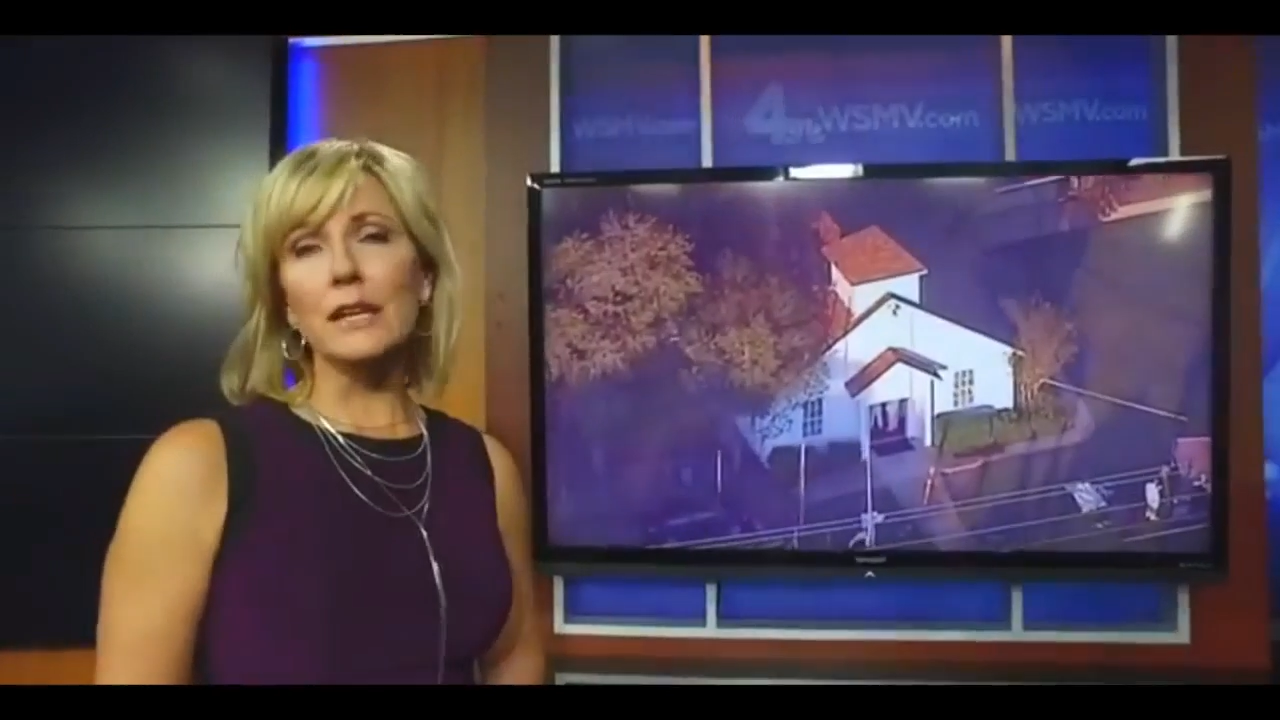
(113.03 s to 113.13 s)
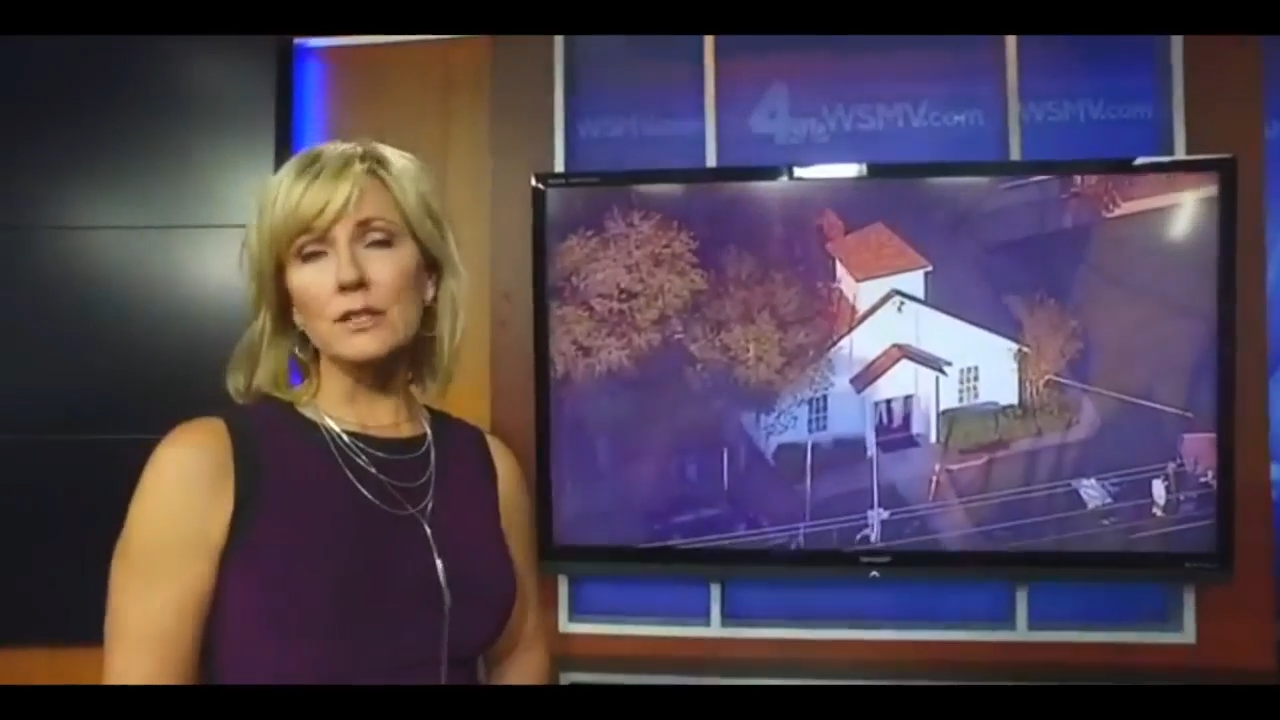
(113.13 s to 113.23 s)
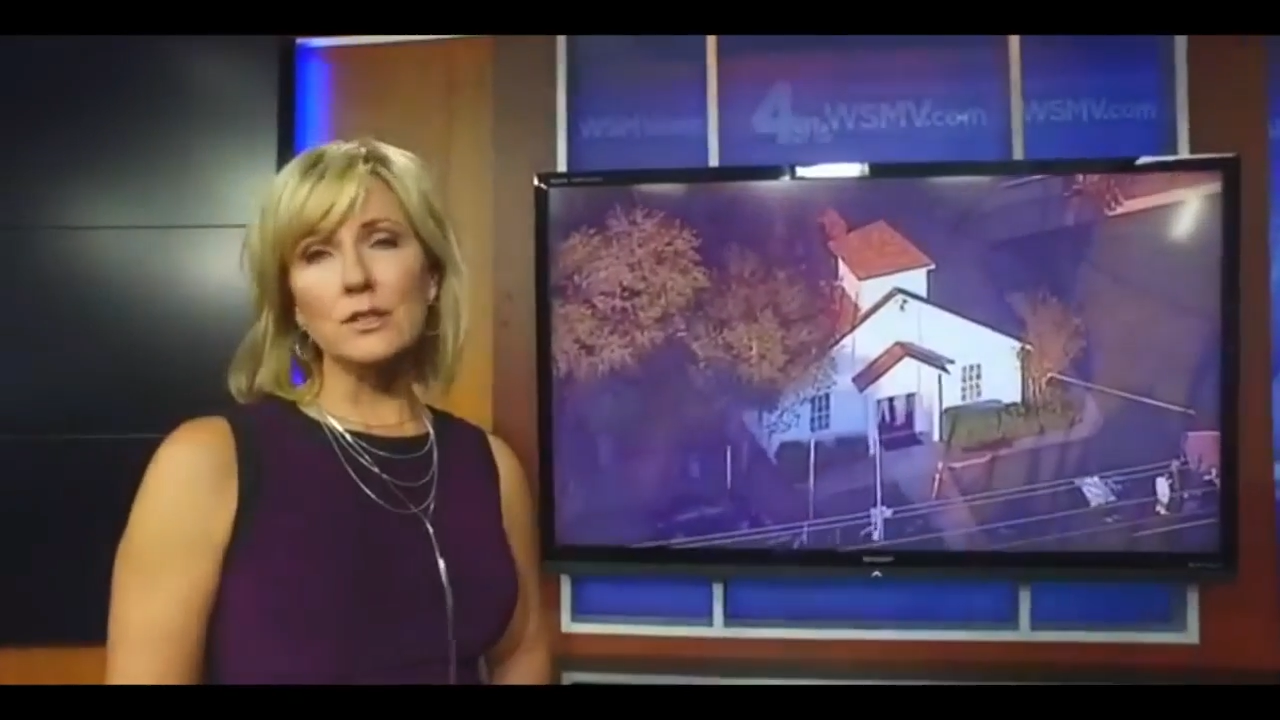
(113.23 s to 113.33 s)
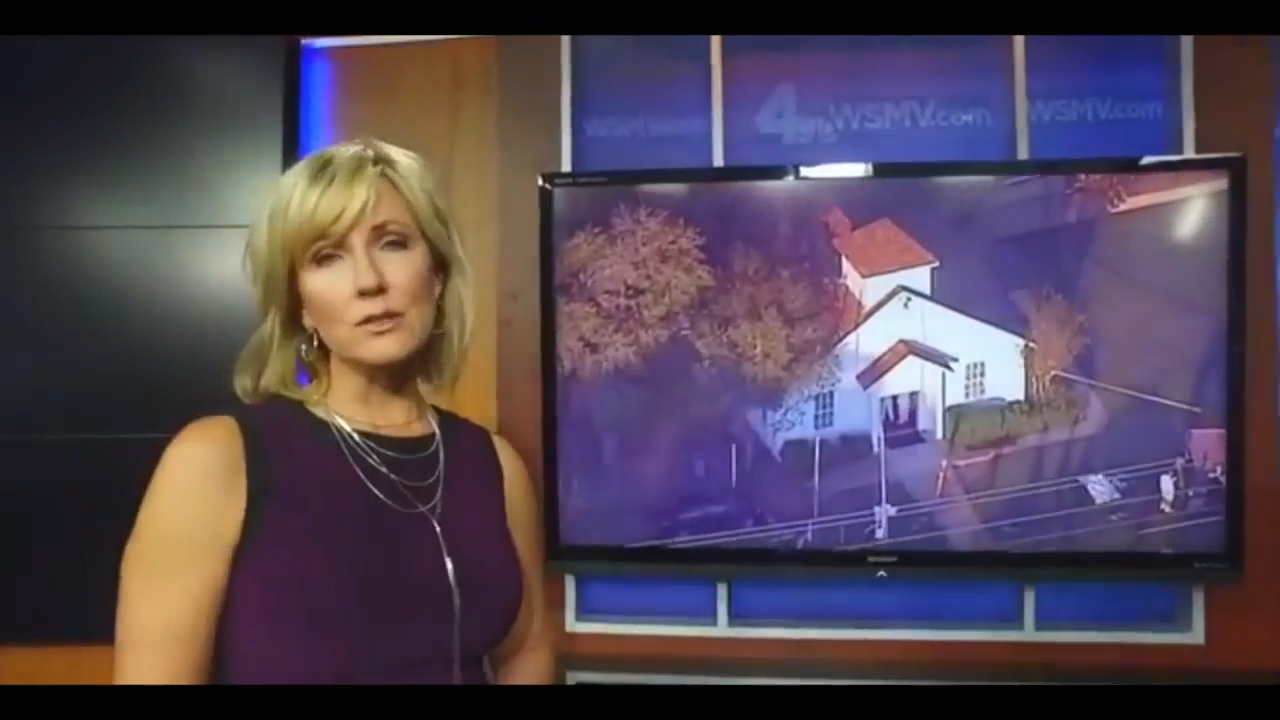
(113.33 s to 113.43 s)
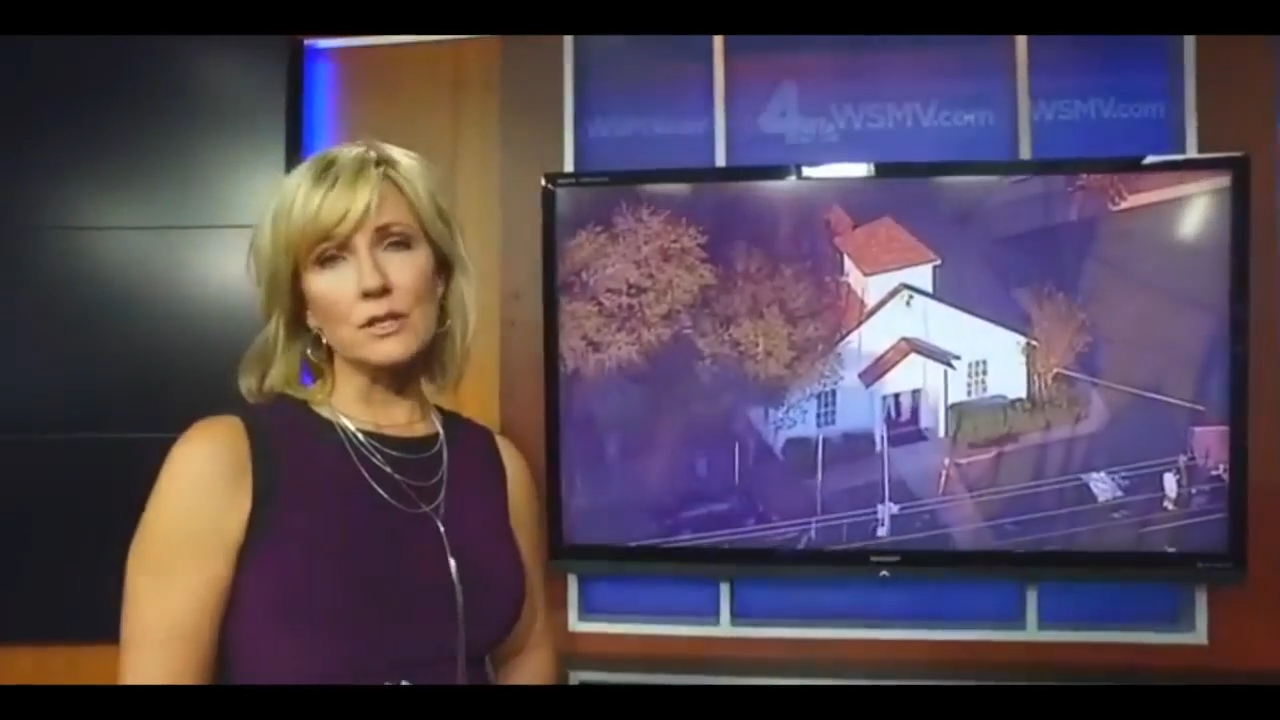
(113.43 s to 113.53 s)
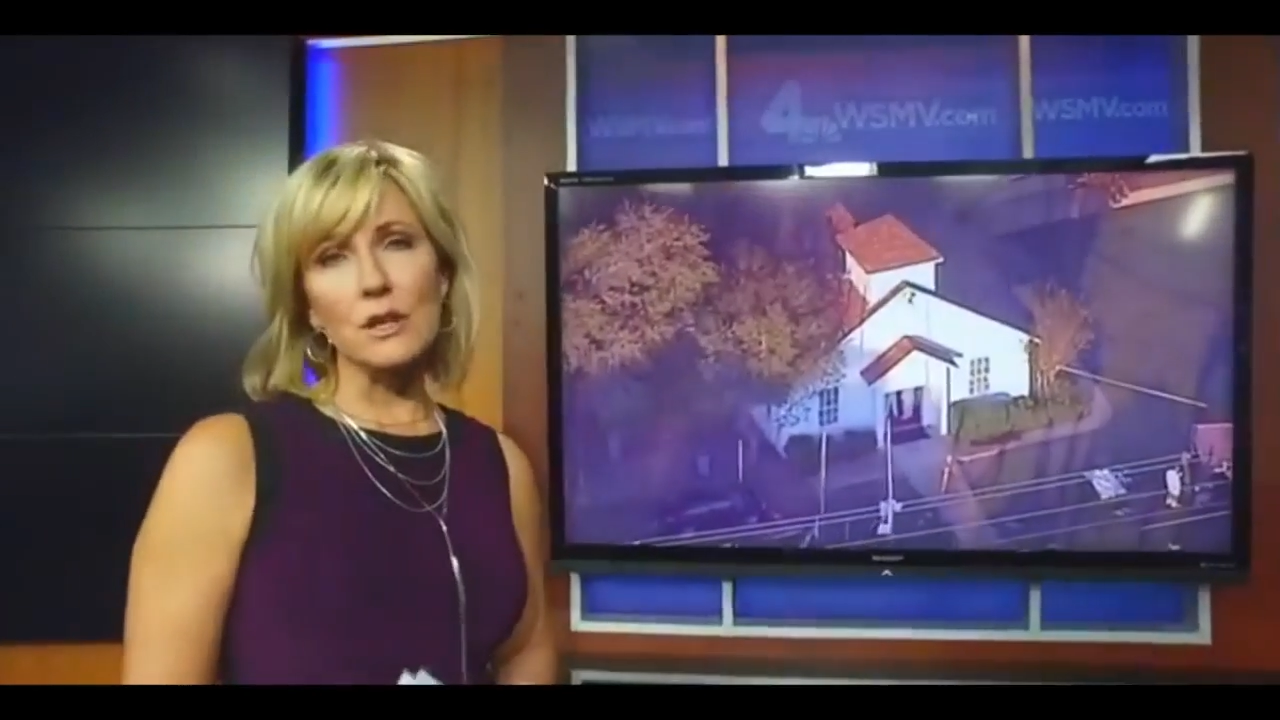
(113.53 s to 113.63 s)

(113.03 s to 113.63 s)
churches